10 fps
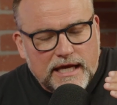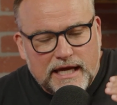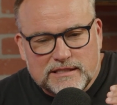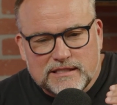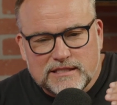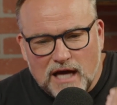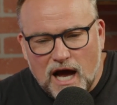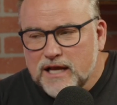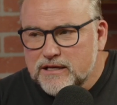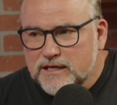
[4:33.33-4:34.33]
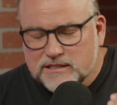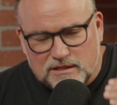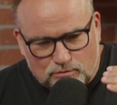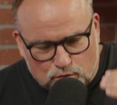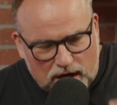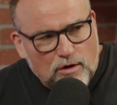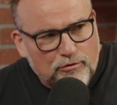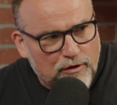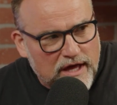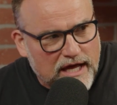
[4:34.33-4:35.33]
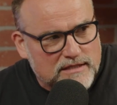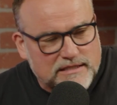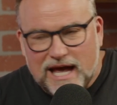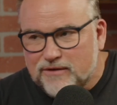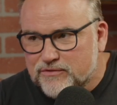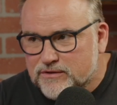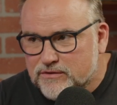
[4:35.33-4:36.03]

it's a rare thing to have